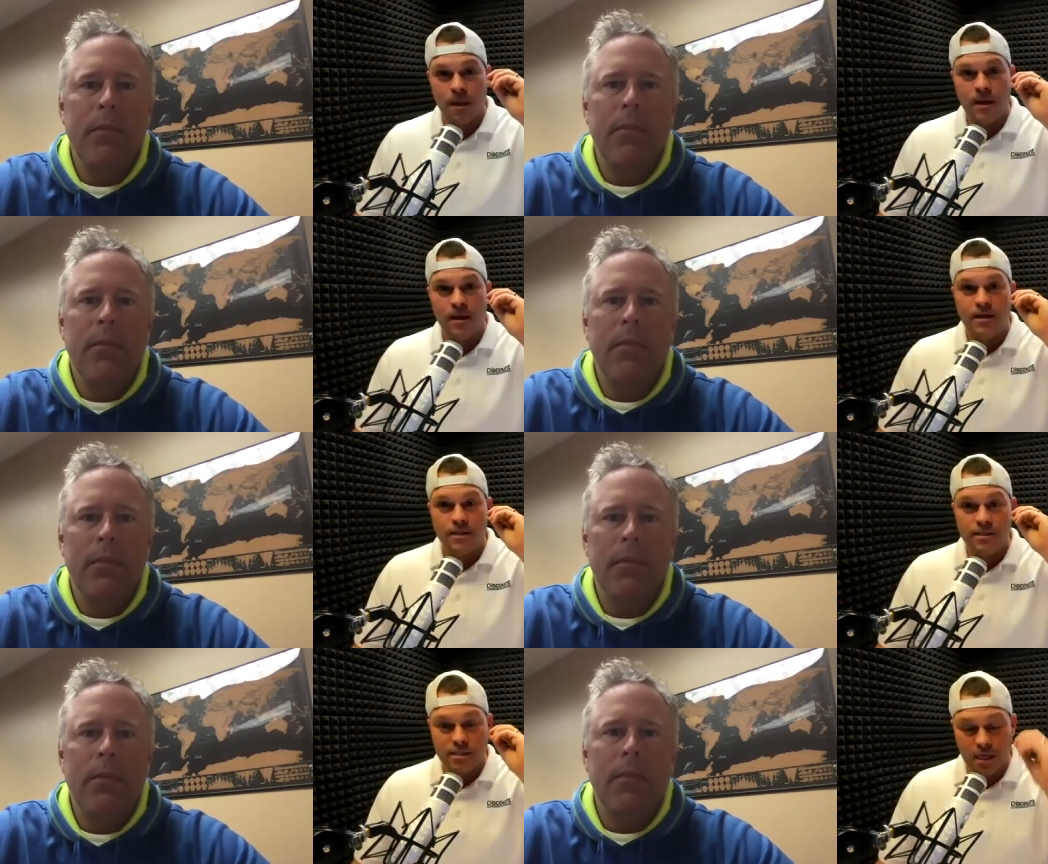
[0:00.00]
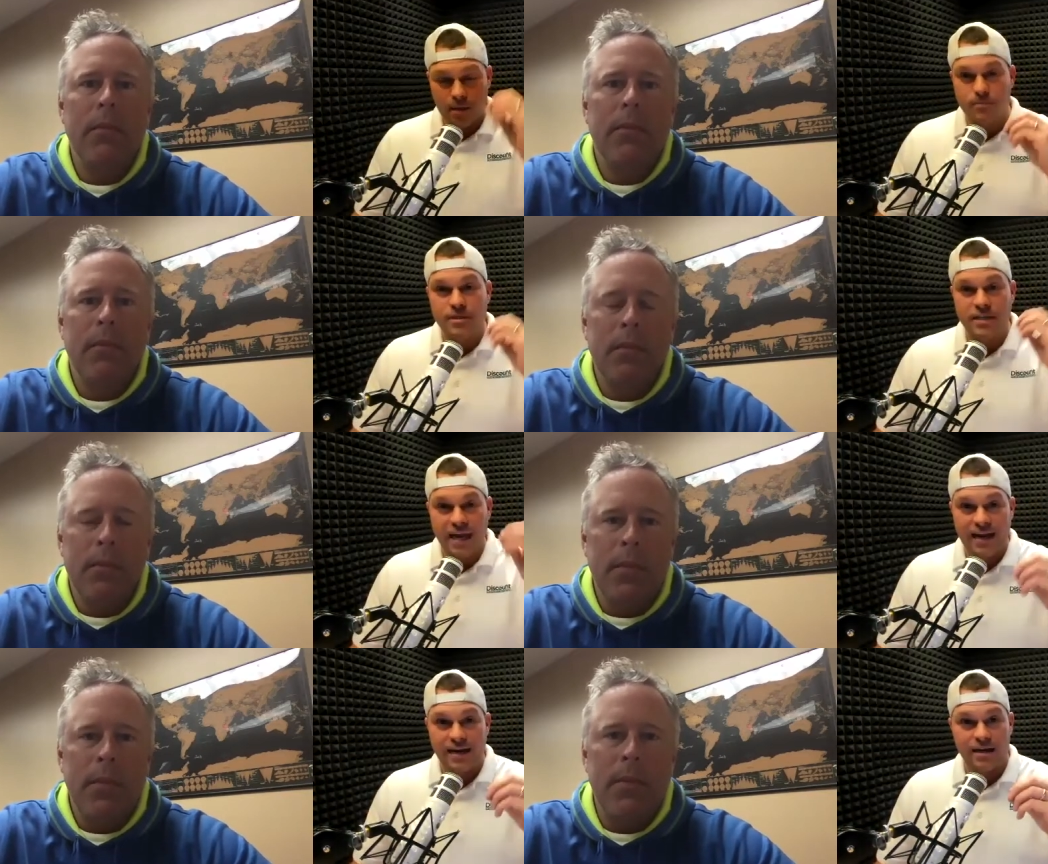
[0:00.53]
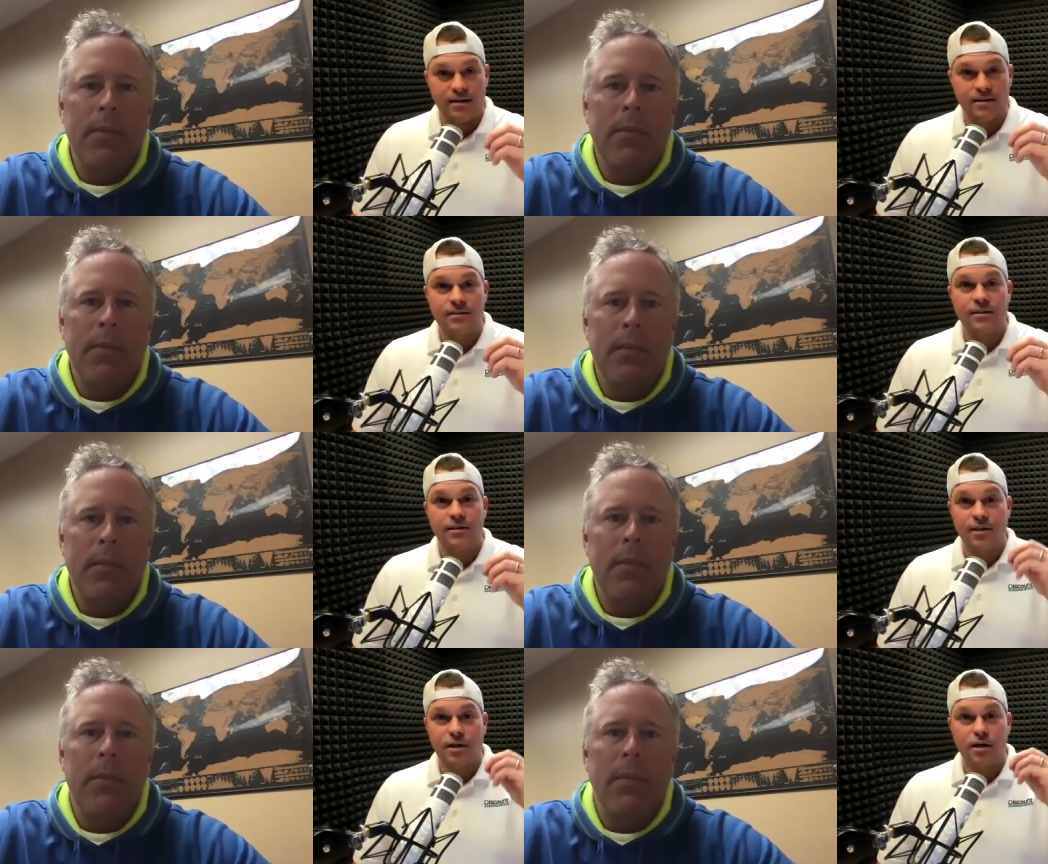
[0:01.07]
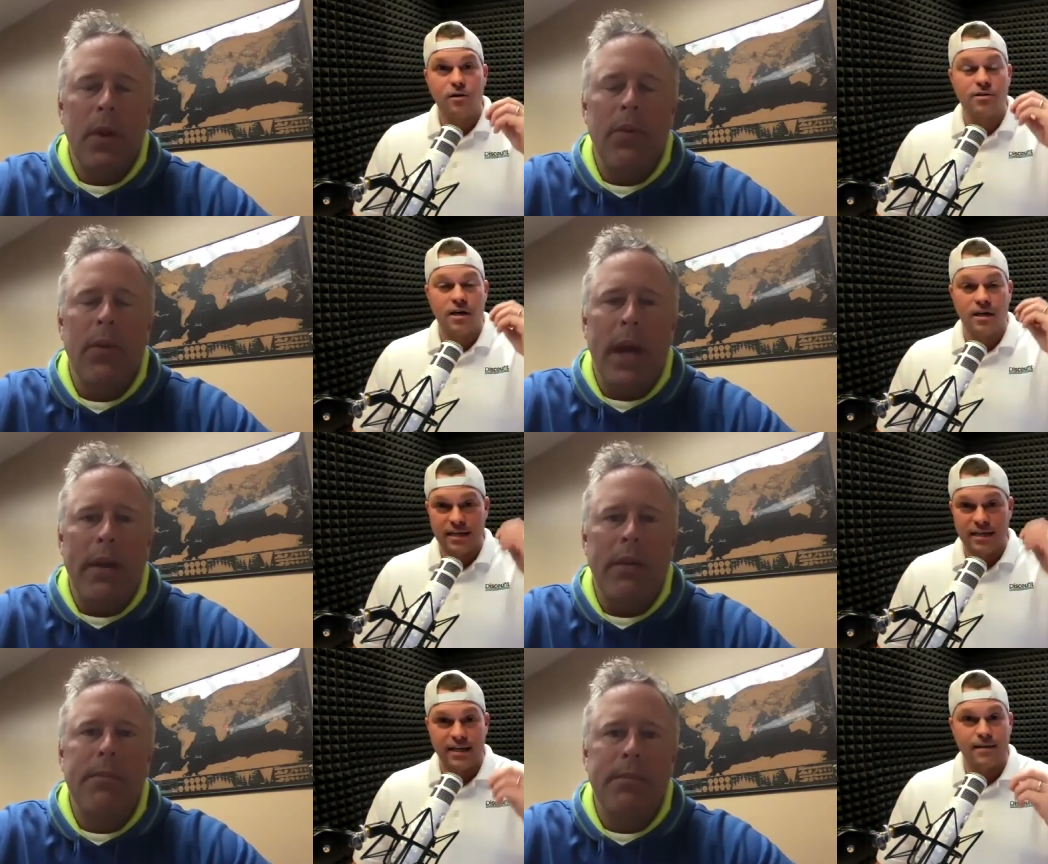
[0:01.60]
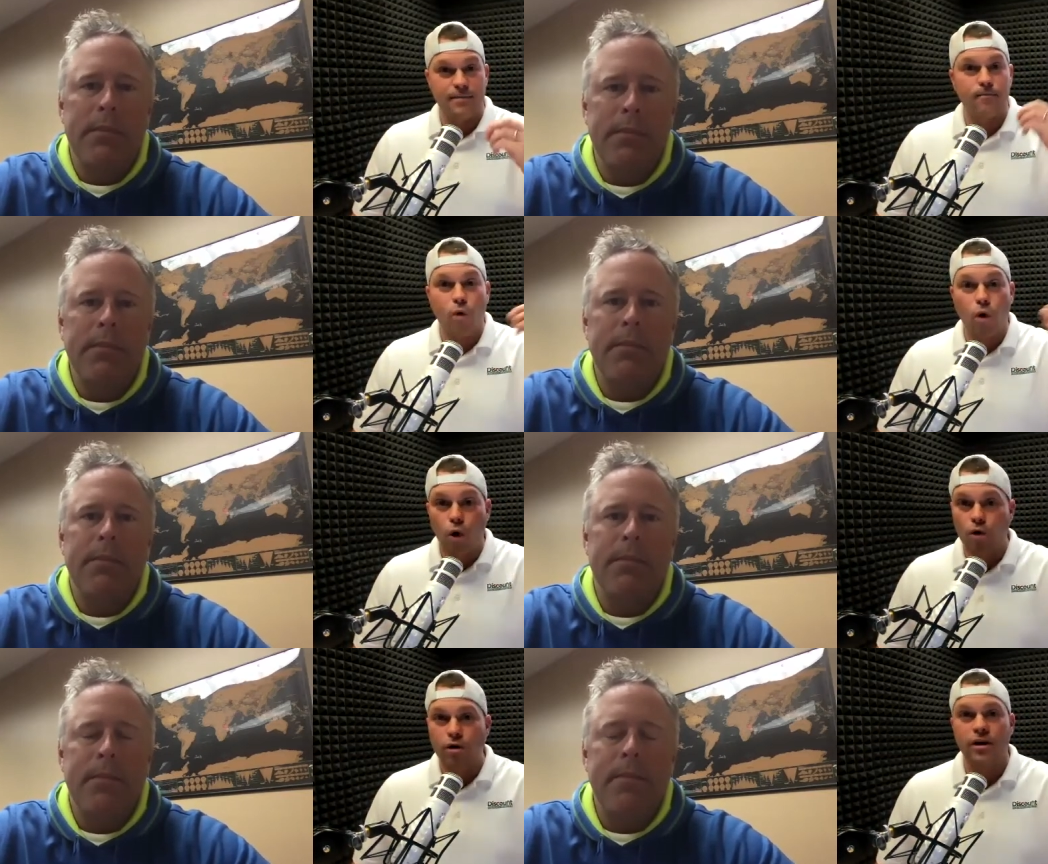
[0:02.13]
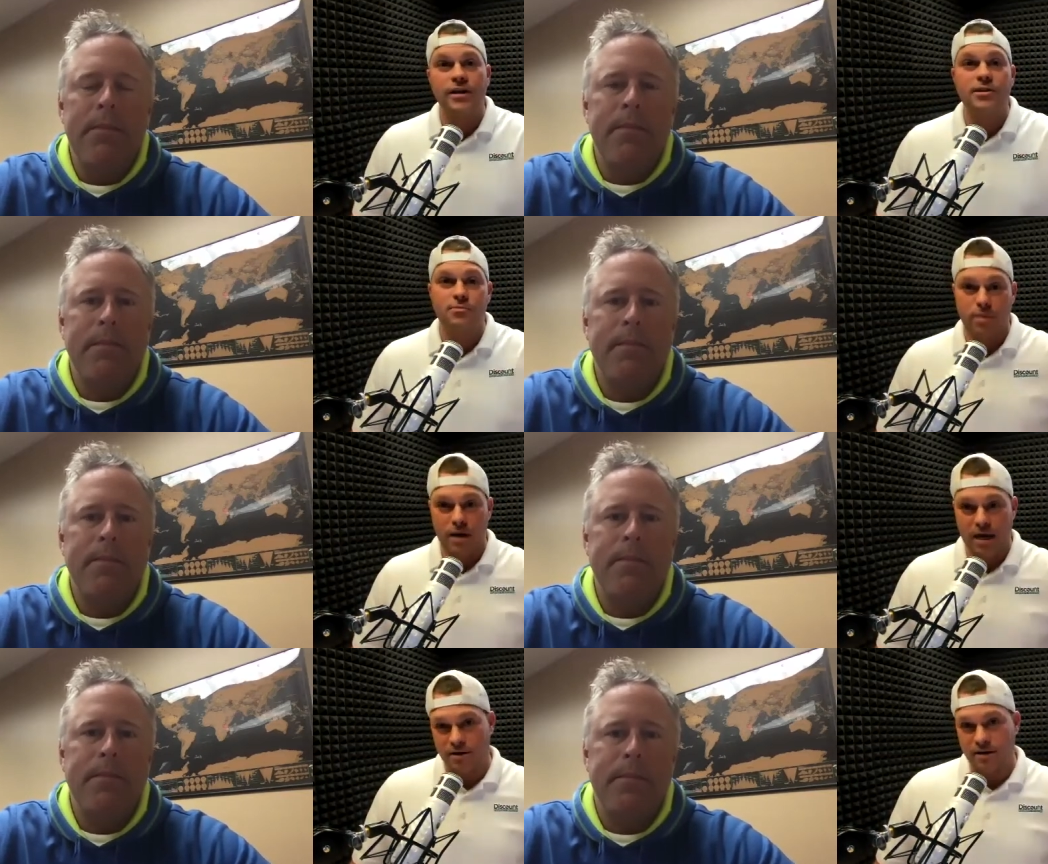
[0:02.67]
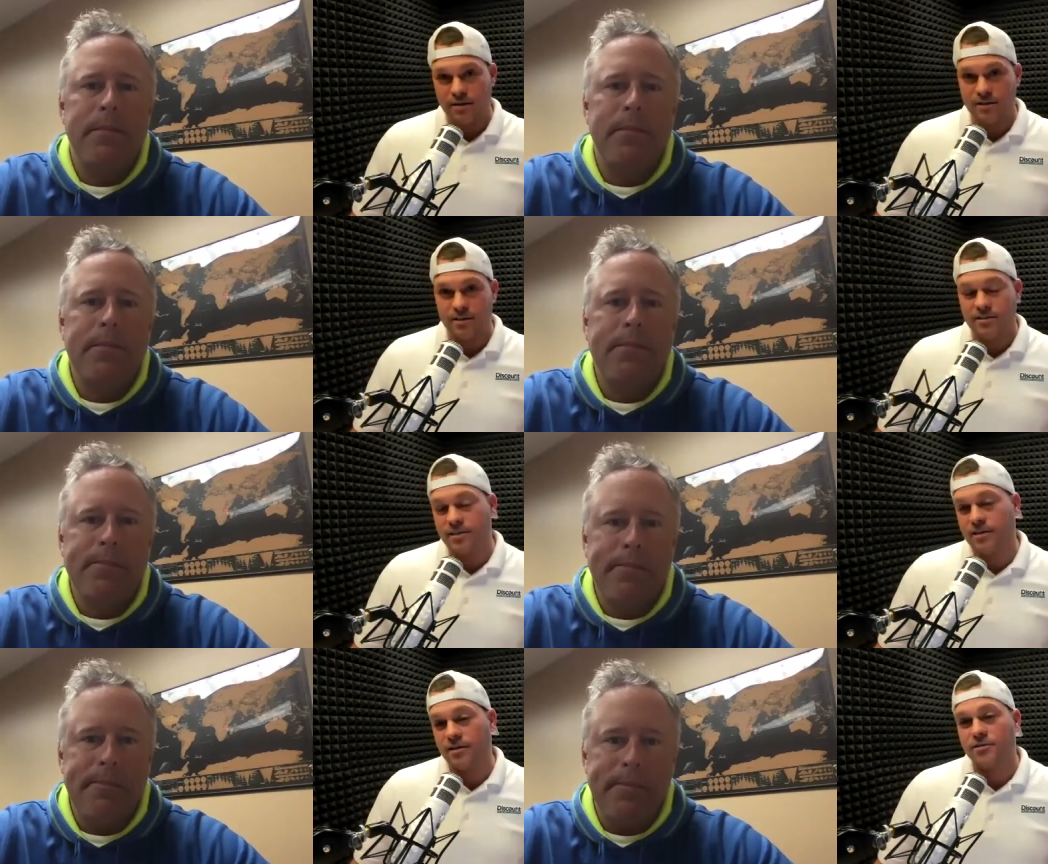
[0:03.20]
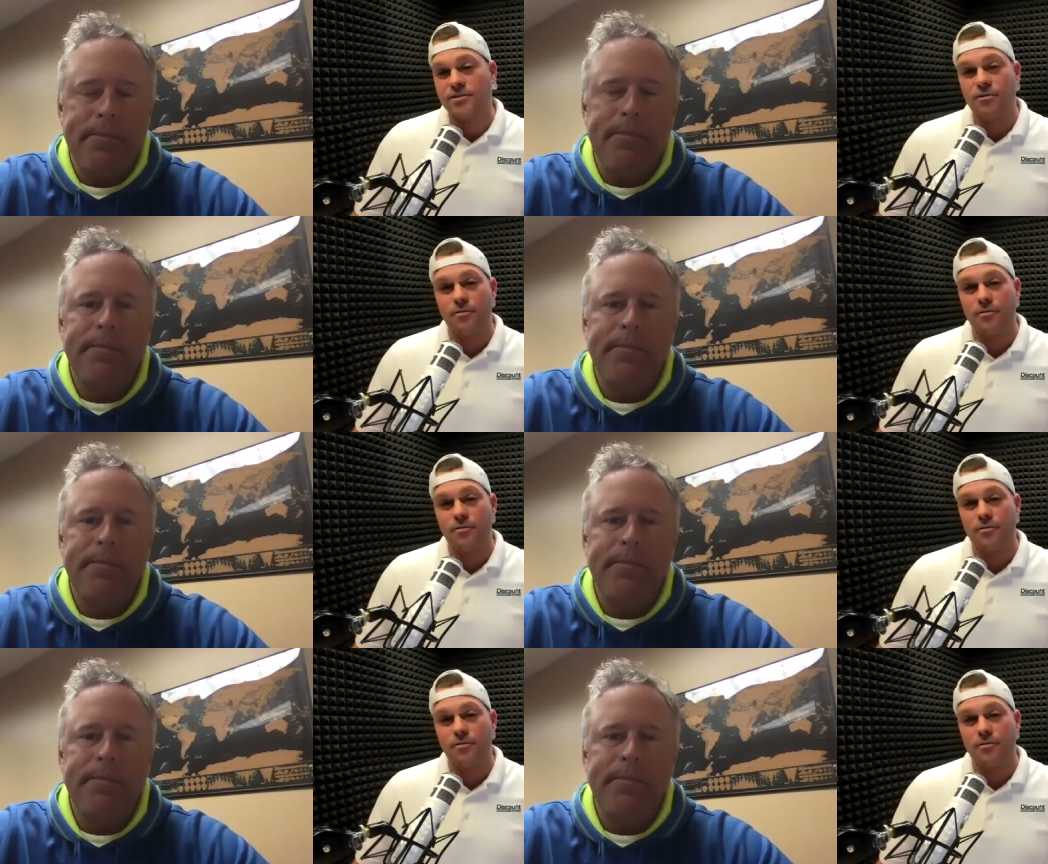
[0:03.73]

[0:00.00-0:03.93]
Speaker 1: some data, you know, right. again, more is better in this scenario. So